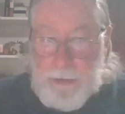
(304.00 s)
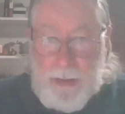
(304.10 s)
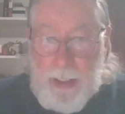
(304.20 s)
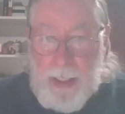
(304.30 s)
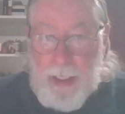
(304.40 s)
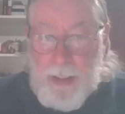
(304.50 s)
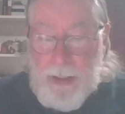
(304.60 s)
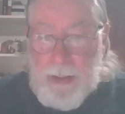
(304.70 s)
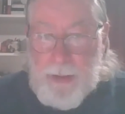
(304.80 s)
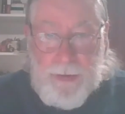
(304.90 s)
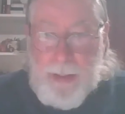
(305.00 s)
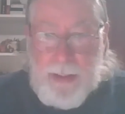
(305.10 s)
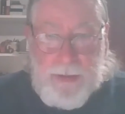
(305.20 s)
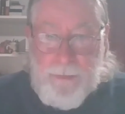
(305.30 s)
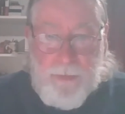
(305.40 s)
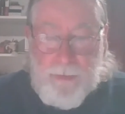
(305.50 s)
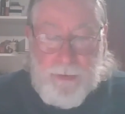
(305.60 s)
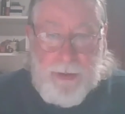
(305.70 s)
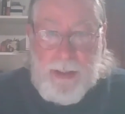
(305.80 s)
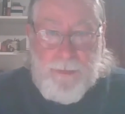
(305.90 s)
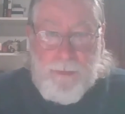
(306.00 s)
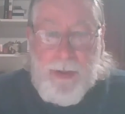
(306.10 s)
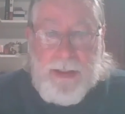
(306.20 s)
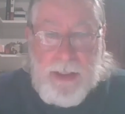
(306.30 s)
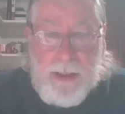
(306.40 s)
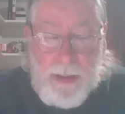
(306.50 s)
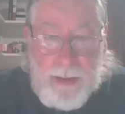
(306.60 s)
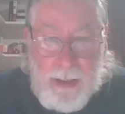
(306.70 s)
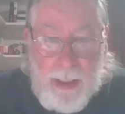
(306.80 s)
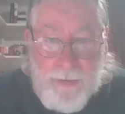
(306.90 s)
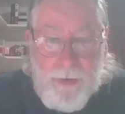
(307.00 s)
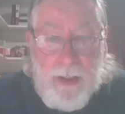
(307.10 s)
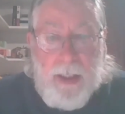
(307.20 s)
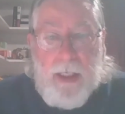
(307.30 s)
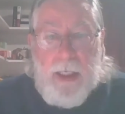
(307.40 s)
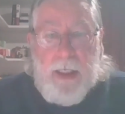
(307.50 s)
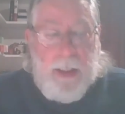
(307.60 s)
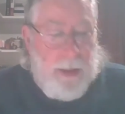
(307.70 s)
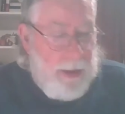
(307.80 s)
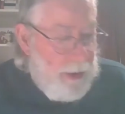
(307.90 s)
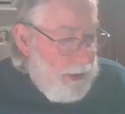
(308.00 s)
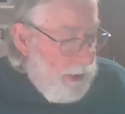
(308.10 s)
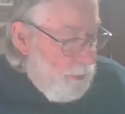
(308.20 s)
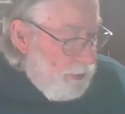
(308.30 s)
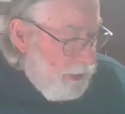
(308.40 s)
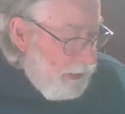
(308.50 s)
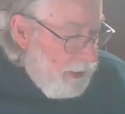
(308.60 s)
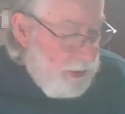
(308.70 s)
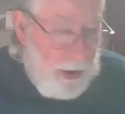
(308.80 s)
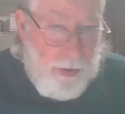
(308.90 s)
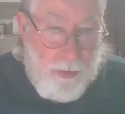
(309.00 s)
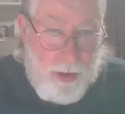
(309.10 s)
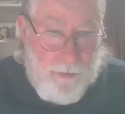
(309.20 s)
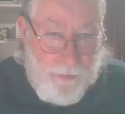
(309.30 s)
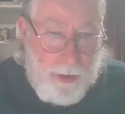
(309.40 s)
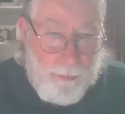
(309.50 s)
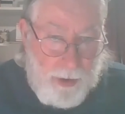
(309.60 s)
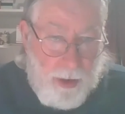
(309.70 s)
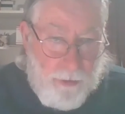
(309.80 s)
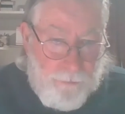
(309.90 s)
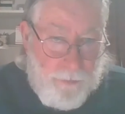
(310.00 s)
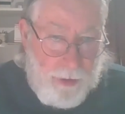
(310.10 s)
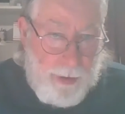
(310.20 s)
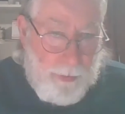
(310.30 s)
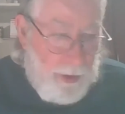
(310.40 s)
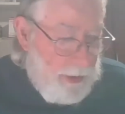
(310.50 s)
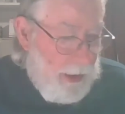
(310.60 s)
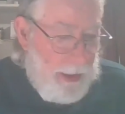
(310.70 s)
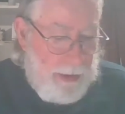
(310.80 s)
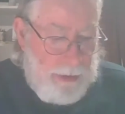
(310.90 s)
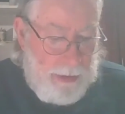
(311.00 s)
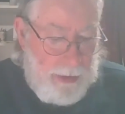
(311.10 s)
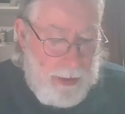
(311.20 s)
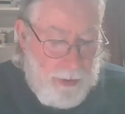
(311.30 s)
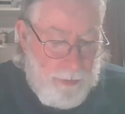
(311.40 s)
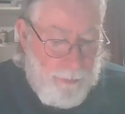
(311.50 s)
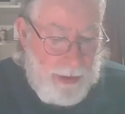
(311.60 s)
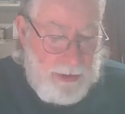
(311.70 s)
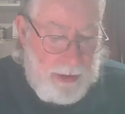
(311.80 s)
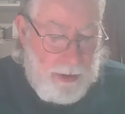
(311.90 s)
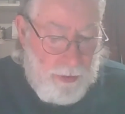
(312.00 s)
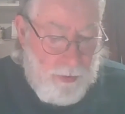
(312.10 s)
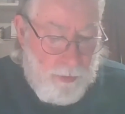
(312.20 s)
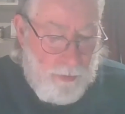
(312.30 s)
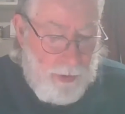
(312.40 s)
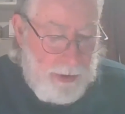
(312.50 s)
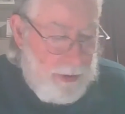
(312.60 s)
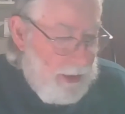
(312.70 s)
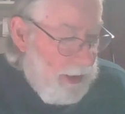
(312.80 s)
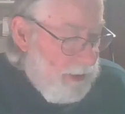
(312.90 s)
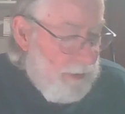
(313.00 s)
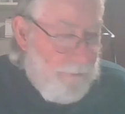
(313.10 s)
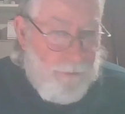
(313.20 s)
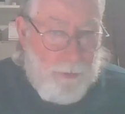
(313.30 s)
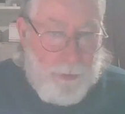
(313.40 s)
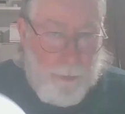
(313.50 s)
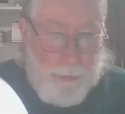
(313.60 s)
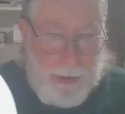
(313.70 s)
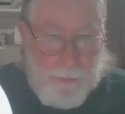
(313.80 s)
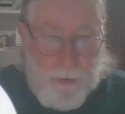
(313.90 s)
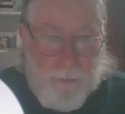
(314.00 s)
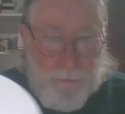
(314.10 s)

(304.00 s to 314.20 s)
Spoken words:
And that's basically the end of it. they will continue to develop color for a couple of days. Now, the best thing to do is take the filter paper